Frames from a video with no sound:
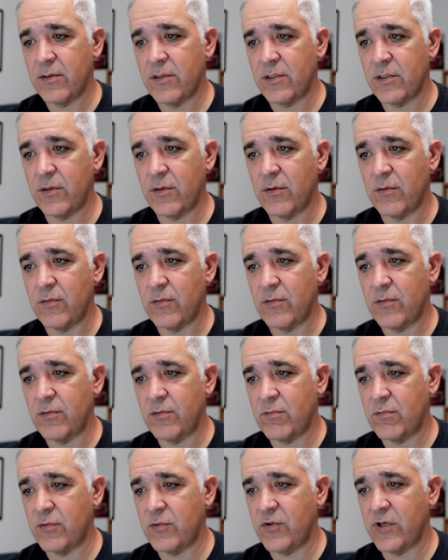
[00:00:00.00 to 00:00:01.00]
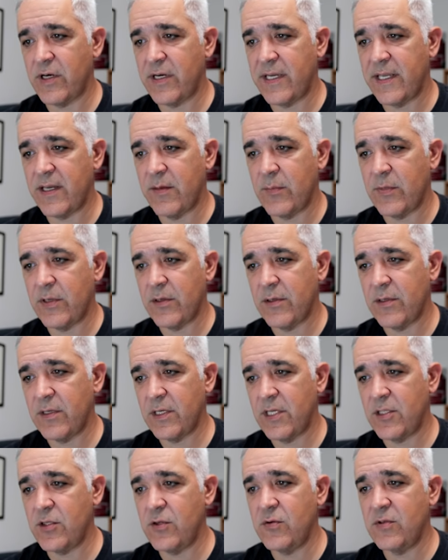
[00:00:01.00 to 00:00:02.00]
So draw an M
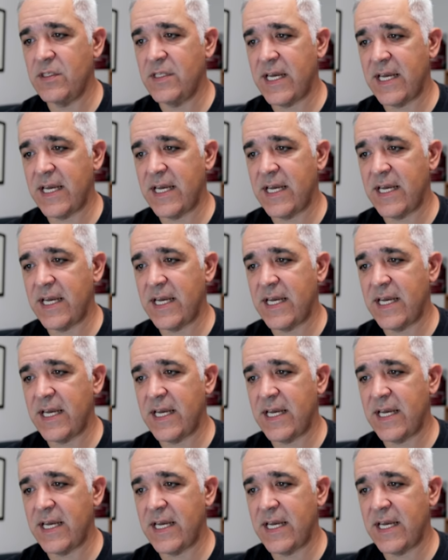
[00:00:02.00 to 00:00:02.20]
and use